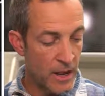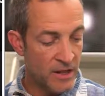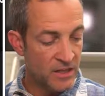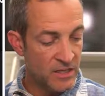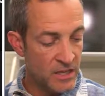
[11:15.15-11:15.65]

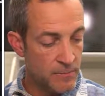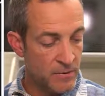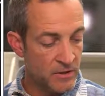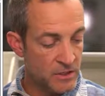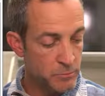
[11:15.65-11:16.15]
And
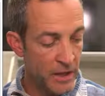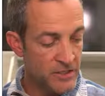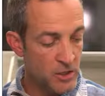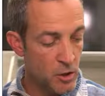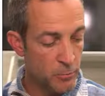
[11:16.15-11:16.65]
keeping this
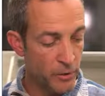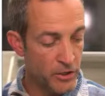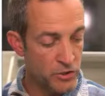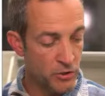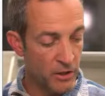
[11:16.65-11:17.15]
plateau
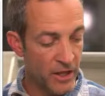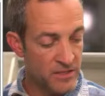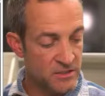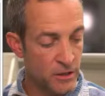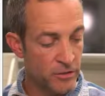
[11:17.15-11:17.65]
pressure
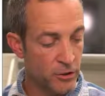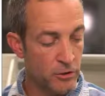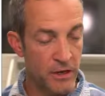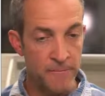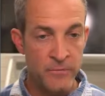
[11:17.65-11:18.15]
less than
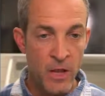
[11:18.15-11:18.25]
30.